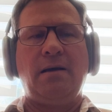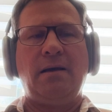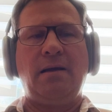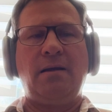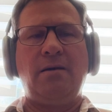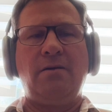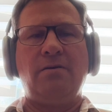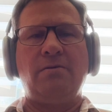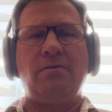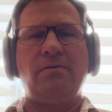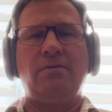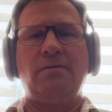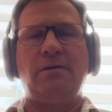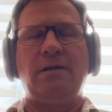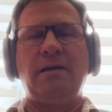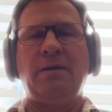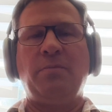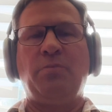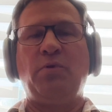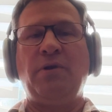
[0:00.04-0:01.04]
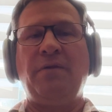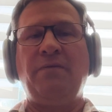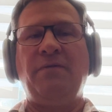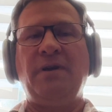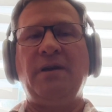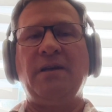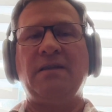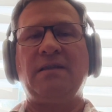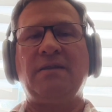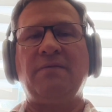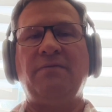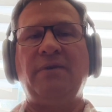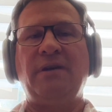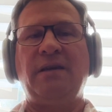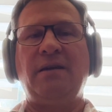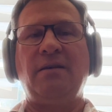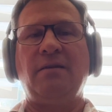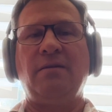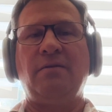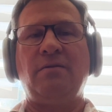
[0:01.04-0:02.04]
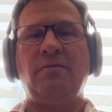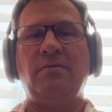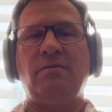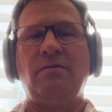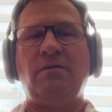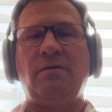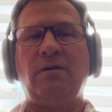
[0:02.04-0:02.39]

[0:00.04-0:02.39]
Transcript: Hello, in a previous video